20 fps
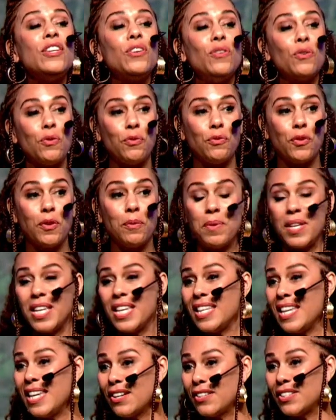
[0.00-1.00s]
you for
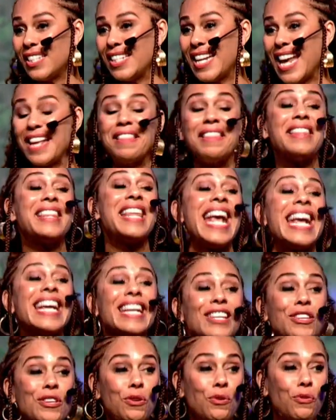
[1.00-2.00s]
being here today.
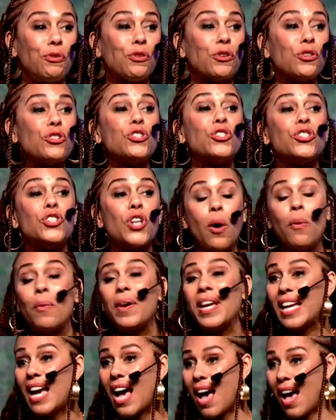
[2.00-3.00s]
Thank you for
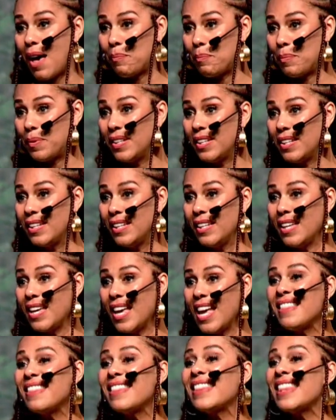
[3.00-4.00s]
showing up.
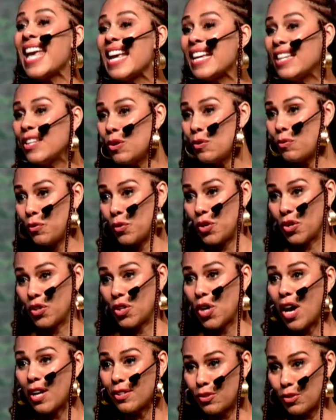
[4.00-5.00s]
And thank you for your
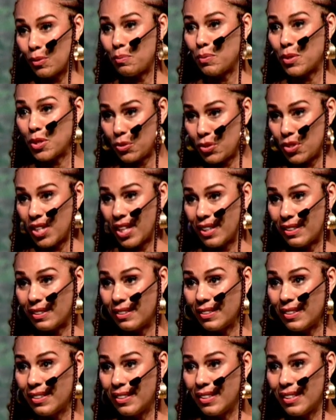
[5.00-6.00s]
contribution.
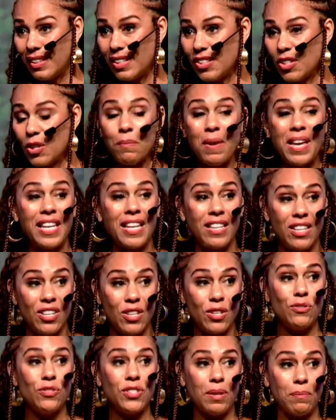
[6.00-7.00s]
You're making a
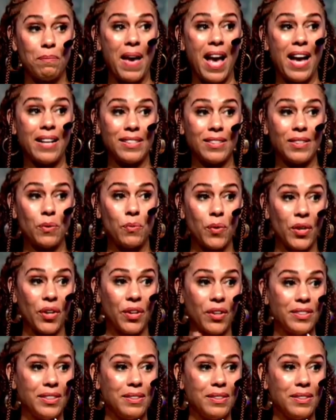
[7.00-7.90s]
huge impact in the world.